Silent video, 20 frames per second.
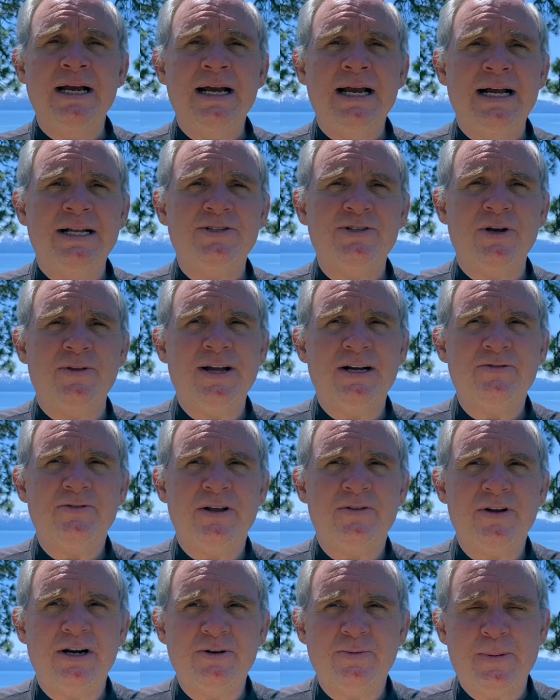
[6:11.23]
And so
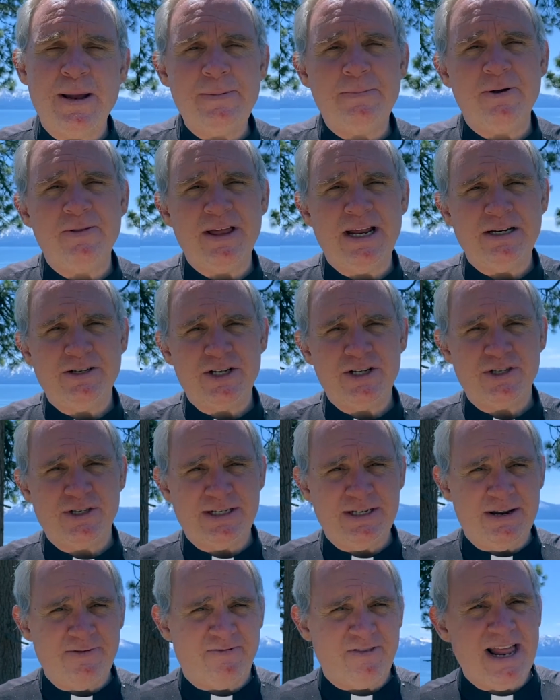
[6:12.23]
there's people that just
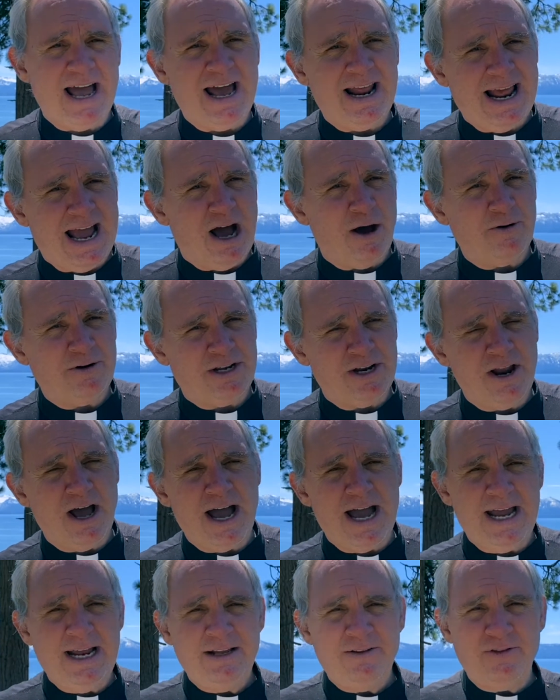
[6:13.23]
flat out
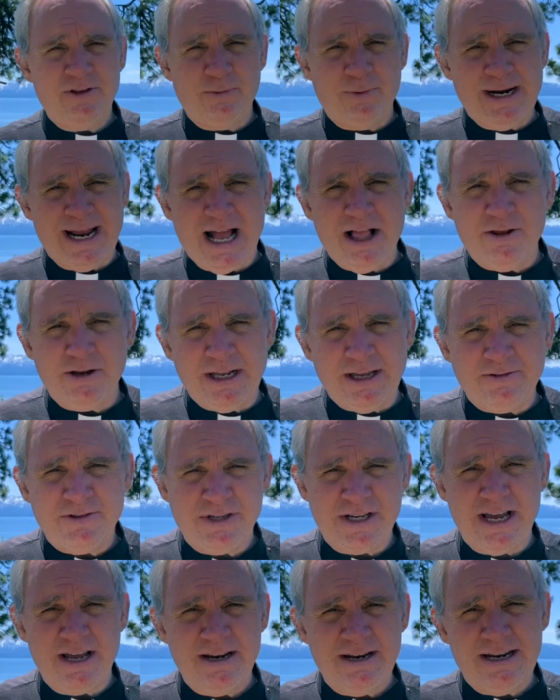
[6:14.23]
deny the reality of
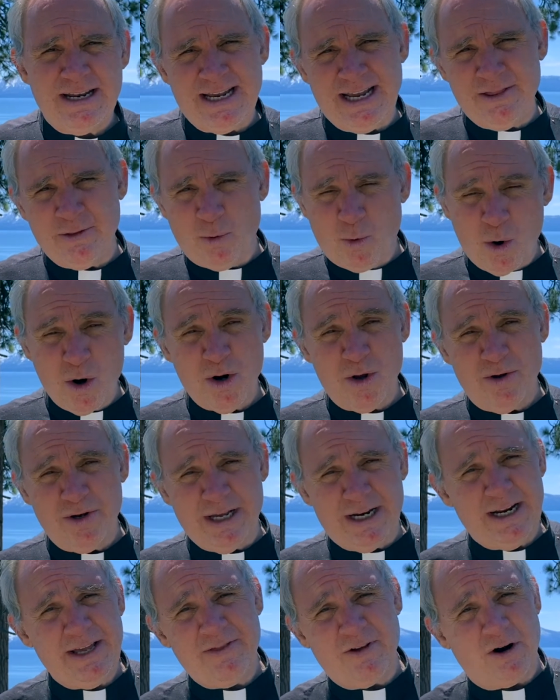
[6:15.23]
sin in the world
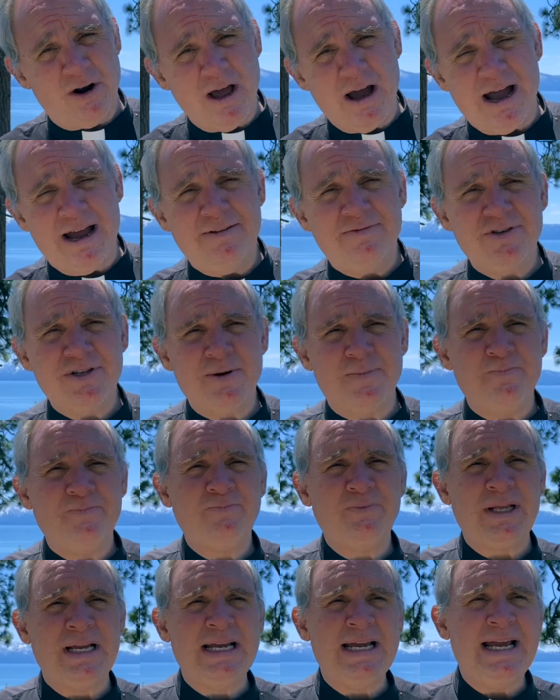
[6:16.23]
and in their lives.
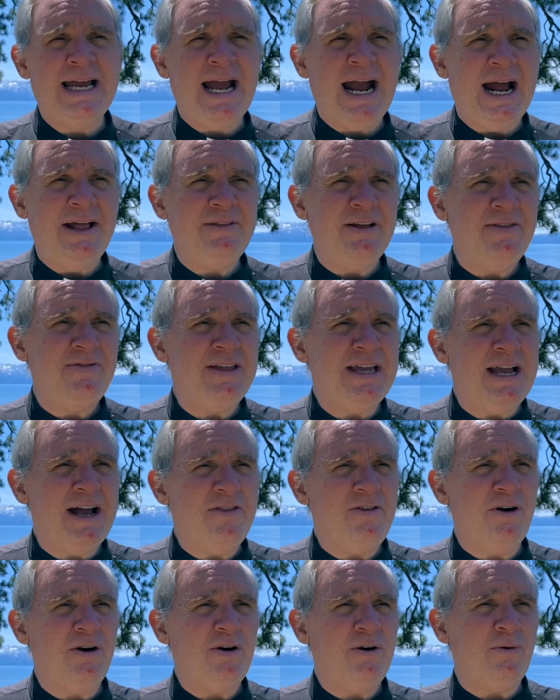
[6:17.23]
And then the
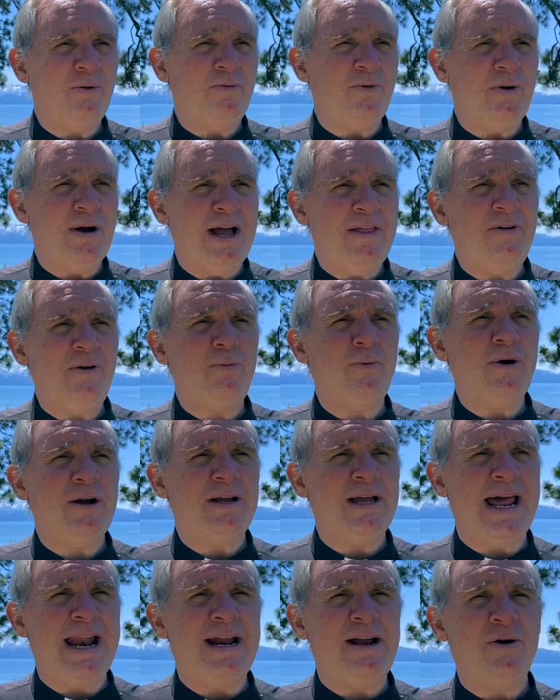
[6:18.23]
other
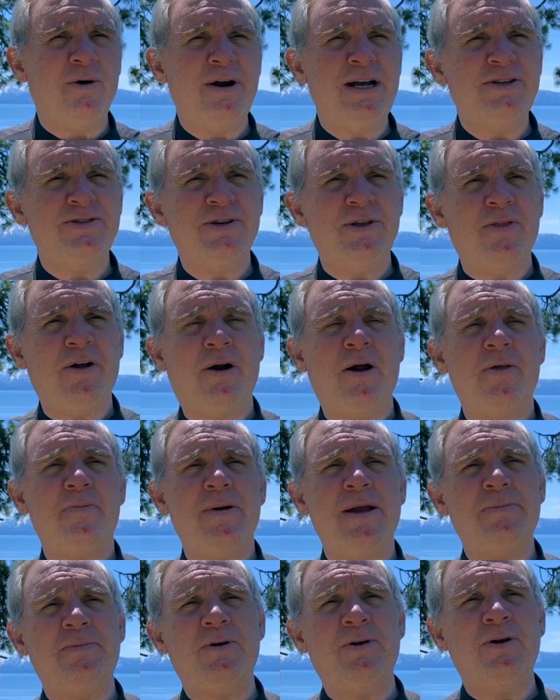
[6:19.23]
category is there are other
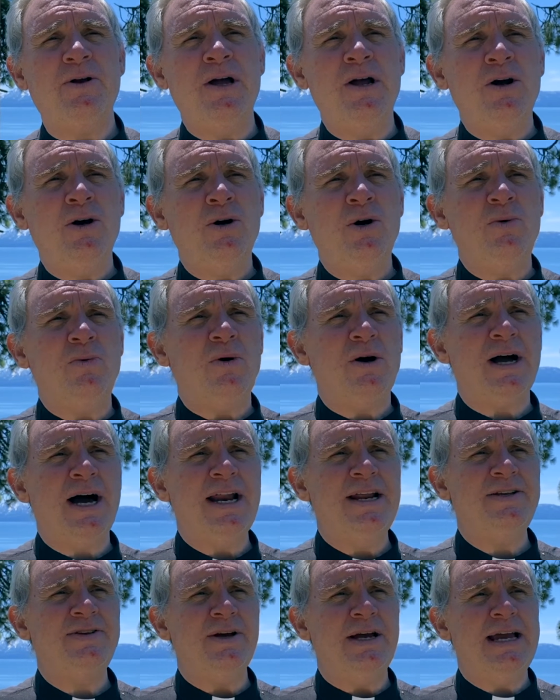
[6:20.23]
people who will
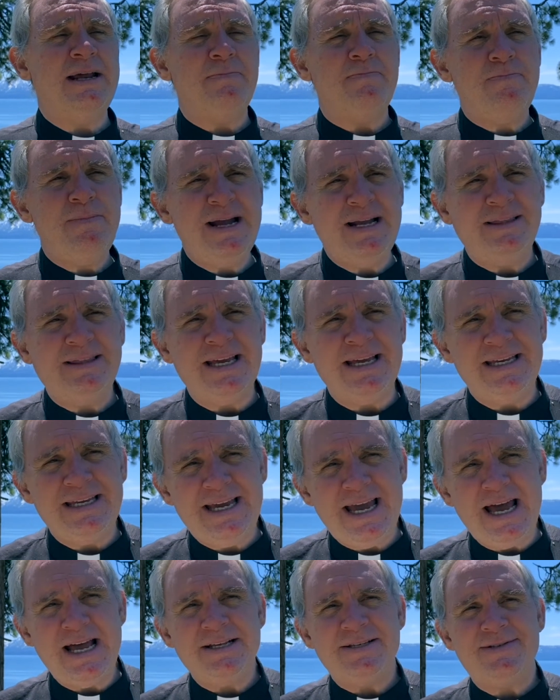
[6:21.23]
kind of admit that,
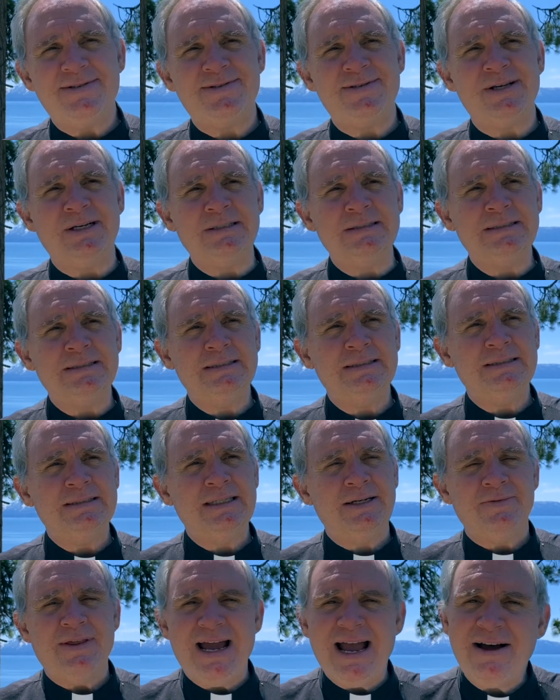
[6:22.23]
yes,
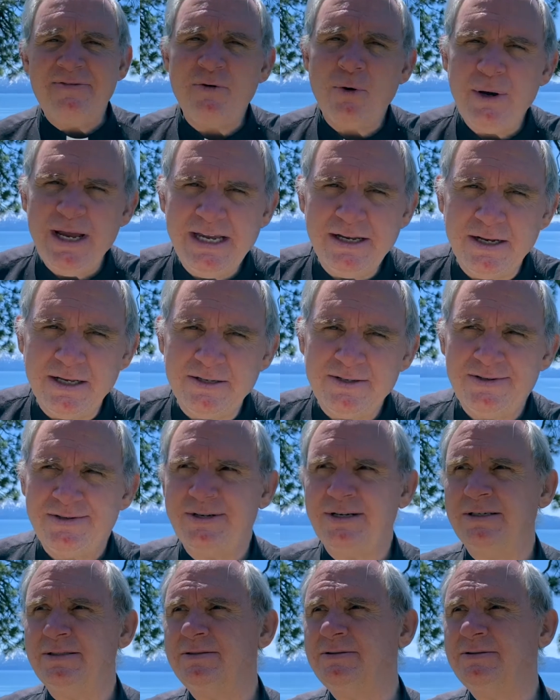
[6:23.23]
they have a weakness.